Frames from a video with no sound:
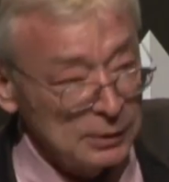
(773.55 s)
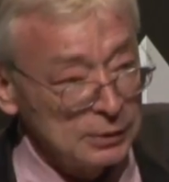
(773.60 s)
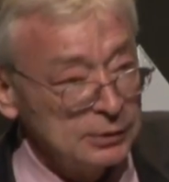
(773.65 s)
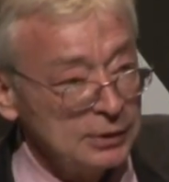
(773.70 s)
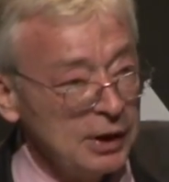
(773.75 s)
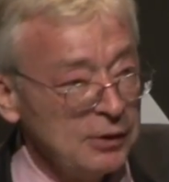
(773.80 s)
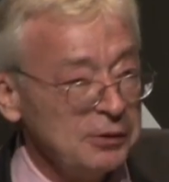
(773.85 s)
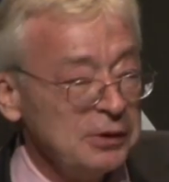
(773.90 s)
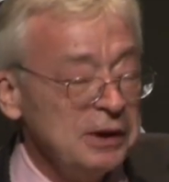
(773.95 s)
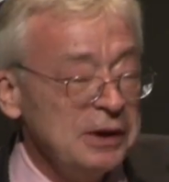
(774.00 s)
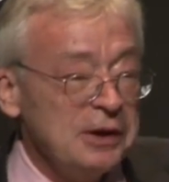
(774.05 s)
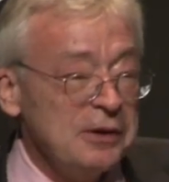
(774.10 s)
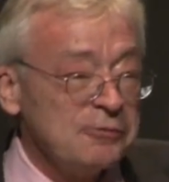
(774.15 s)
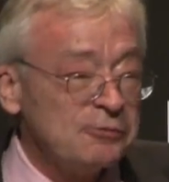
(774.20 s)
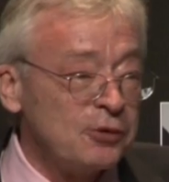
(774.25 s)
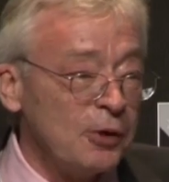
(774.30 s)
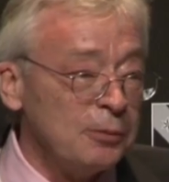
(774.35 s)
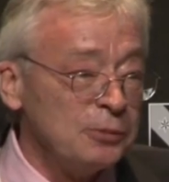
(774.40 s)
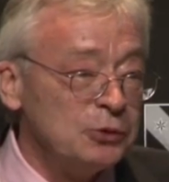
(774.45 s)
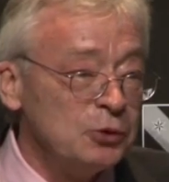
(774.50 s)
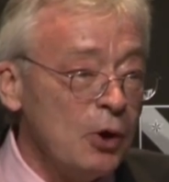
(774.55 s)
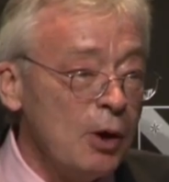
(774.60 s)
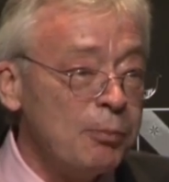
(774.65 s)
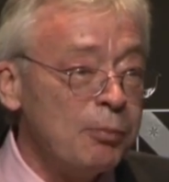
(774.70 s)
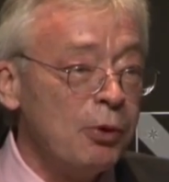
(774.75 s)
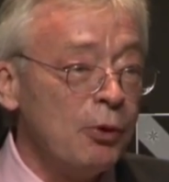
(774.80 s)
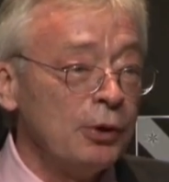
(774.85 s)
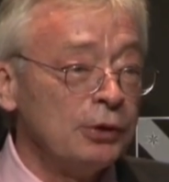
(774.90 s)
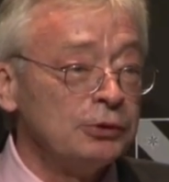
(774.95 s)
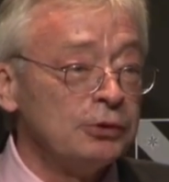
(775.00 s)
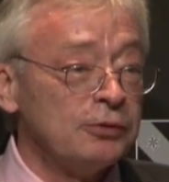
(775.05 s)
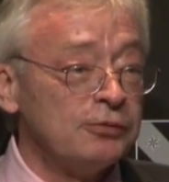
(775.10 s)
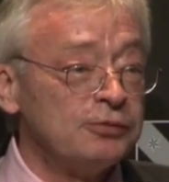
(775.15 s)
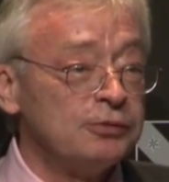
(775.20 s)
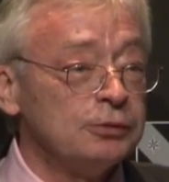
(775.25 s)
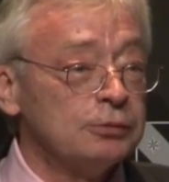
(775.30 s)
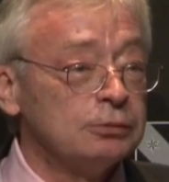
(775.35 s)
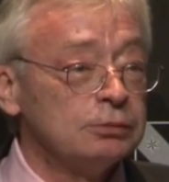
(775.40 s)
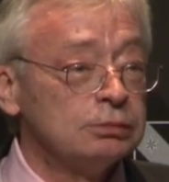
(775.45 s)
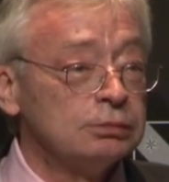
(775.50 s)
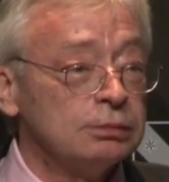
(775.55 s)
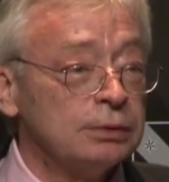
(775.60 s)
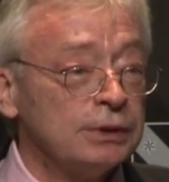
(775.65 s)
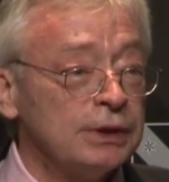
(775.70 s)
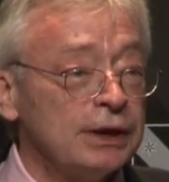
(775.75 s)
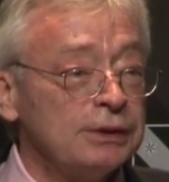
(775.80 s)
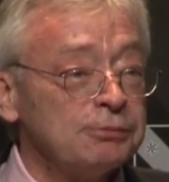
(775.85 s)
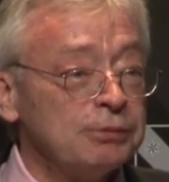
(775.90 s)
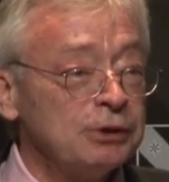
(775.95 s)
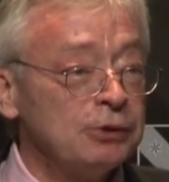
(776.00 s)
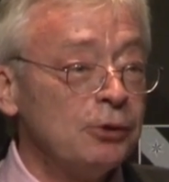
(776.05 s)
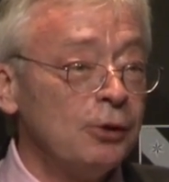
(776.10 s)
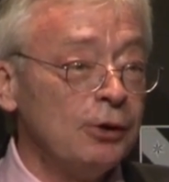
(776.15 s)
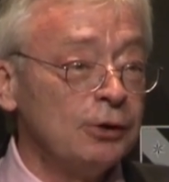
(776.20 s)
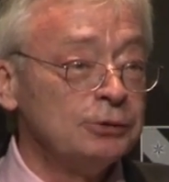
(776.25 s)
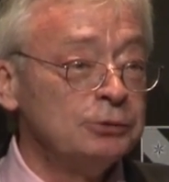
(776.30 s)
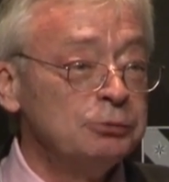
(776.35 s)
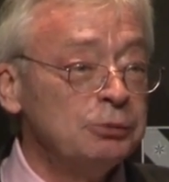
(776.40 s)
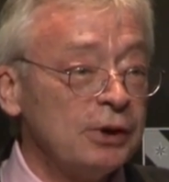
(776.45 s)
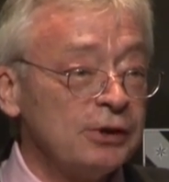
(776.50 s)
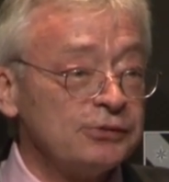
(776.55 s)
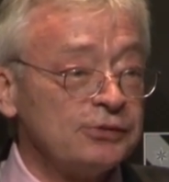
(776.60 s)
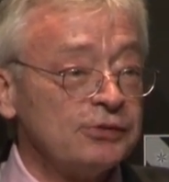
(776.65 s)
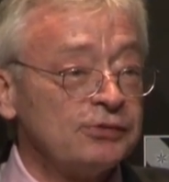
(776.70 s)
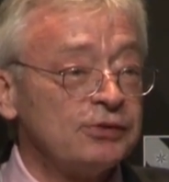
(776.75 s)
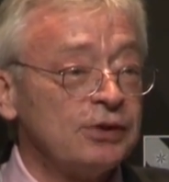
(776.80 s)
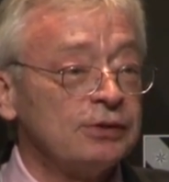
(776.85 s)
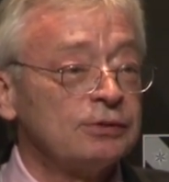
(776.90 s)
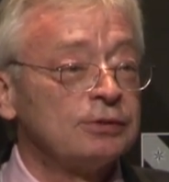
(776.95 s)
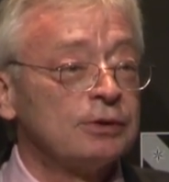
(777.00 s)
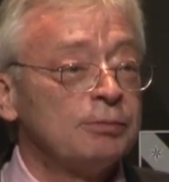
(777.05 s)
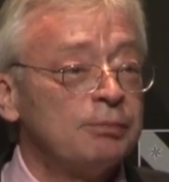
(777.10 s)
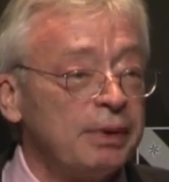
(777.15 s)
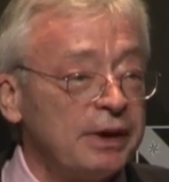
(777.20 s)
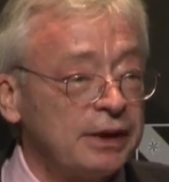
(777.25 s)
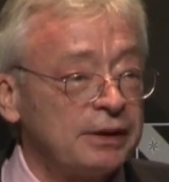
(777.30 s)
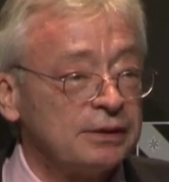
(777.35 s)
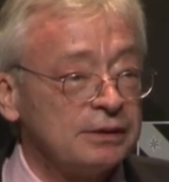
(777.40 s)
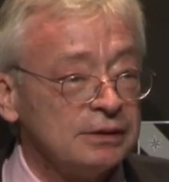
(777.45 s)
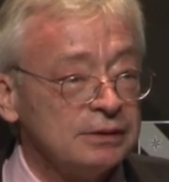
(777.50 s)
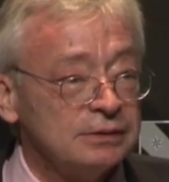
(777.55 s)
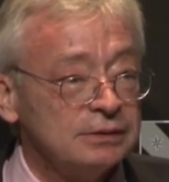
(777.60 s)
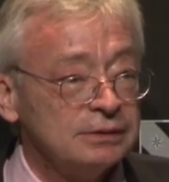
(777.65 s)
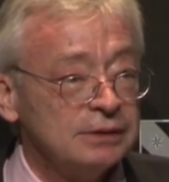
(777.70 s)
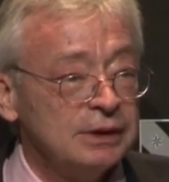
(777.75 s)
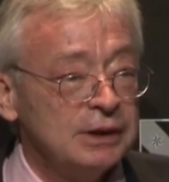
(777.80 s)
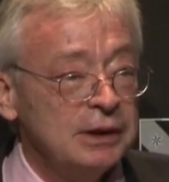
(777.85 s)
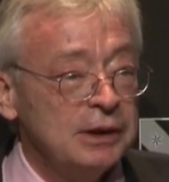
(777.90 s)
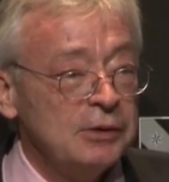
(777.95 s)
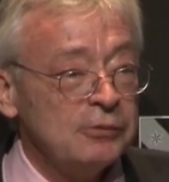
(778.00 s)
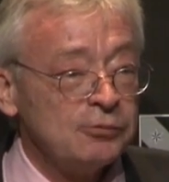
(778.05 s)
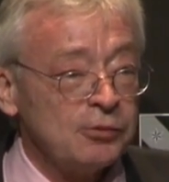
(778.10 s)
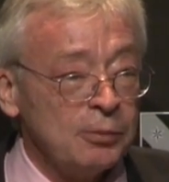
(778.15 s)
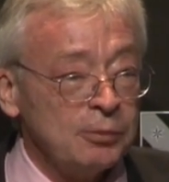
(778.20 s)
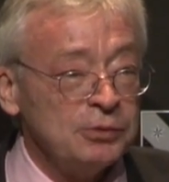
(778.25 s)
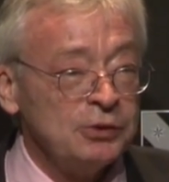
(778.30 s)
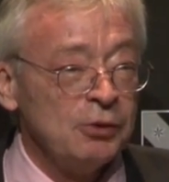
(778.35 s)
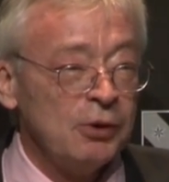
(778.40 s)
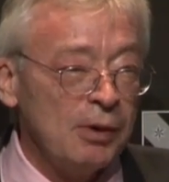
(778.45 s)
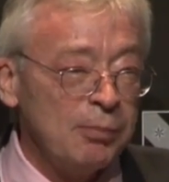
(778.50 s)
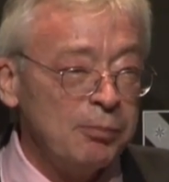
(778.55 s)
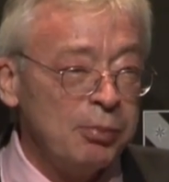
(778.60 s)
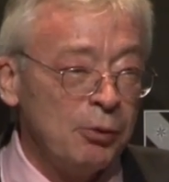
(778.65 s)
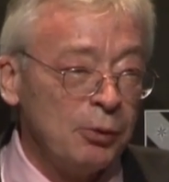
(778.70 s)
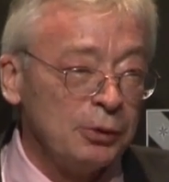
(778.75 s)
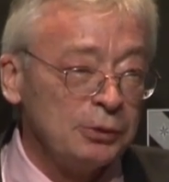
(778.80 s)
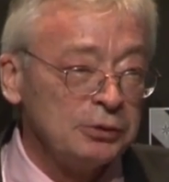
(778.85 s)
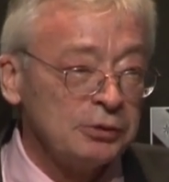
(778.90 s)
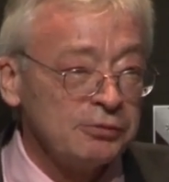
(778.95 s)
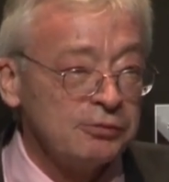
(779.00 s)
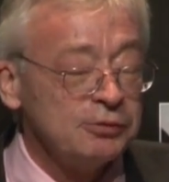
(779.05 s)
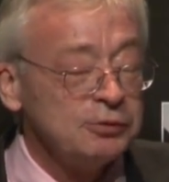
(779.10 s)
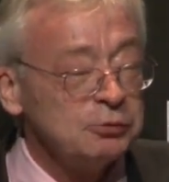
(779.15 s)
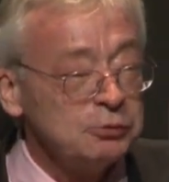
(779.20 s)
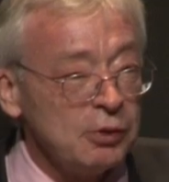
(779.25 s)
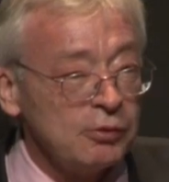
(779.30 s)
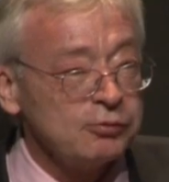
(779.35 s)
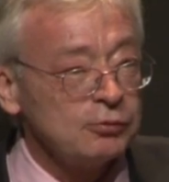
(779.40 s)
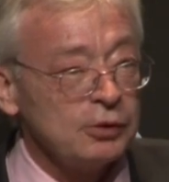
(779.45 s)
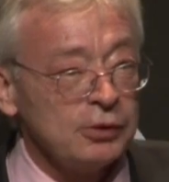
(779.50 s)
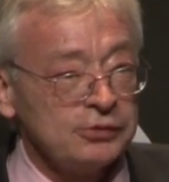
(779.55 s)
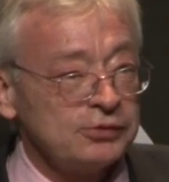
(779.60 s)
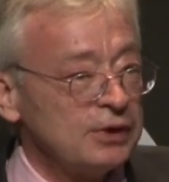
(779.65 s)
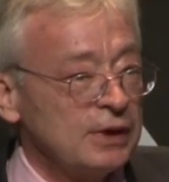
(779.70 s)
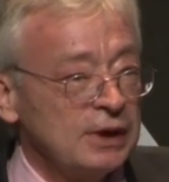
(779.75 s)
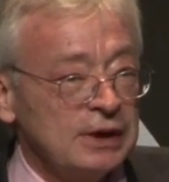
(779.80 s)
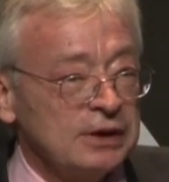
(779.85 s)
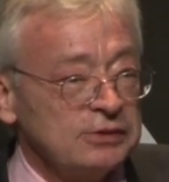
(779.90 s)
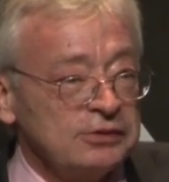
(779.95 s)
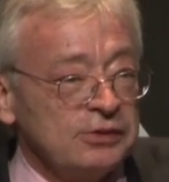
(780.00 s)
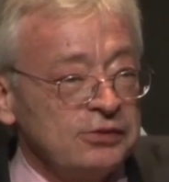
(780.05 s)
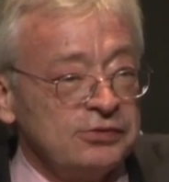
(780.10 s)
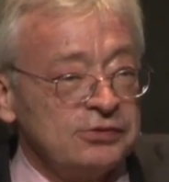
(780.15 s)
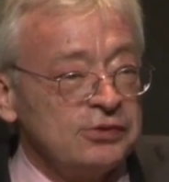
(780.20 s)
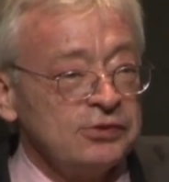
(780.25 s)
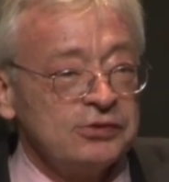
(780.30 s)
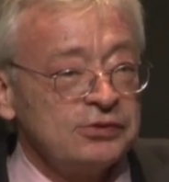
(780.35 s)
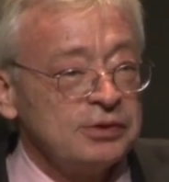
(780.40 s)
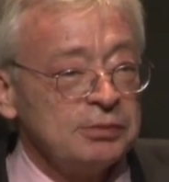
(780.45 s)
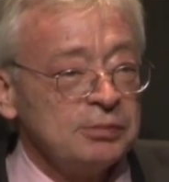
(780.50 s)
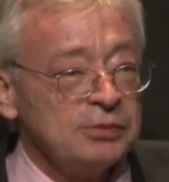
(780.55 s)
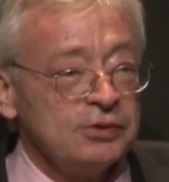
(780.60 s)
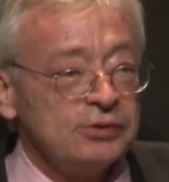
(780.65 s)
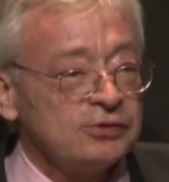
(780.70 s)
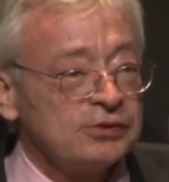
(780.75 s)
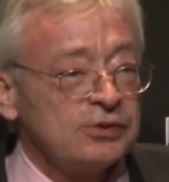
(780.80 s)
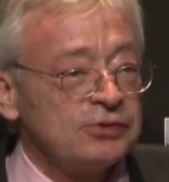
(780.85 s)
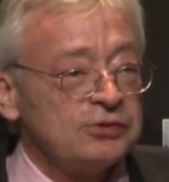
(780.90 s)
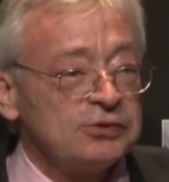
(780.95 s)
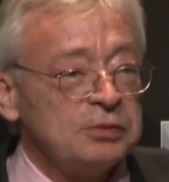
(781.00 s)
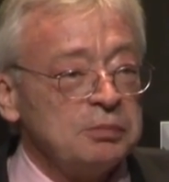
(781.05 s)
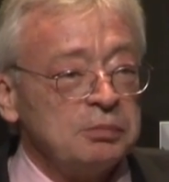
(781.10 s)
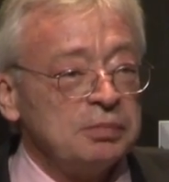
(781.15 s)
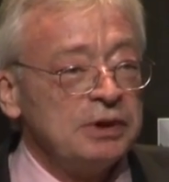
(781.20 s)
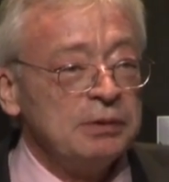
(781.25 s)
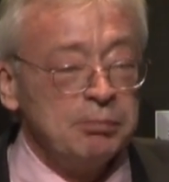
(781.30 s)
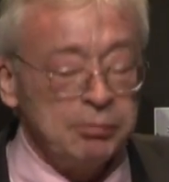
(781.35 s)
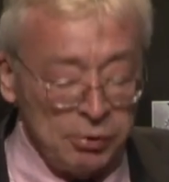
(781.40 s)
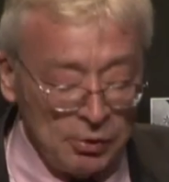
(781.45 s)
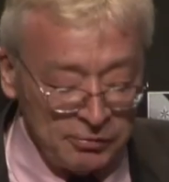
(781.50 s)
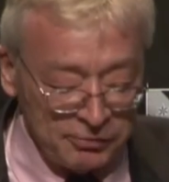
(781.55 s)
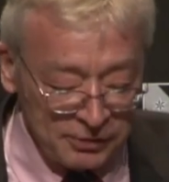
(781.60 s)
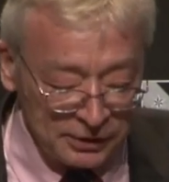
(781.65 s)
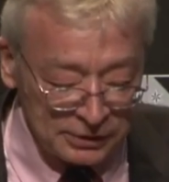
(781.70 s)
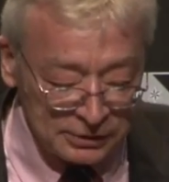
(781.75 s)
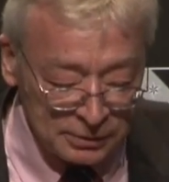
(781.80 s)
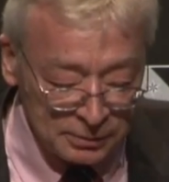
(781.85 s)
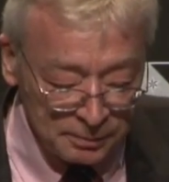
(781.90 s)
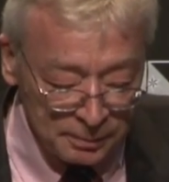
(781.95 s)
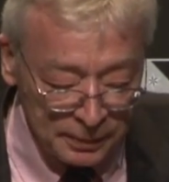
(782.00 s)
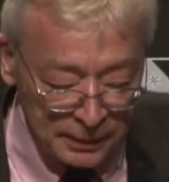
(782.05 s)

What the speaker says: Now, from your point of view, again recall, you are the central banker. From your point of view, of course, this system is just simply perfect.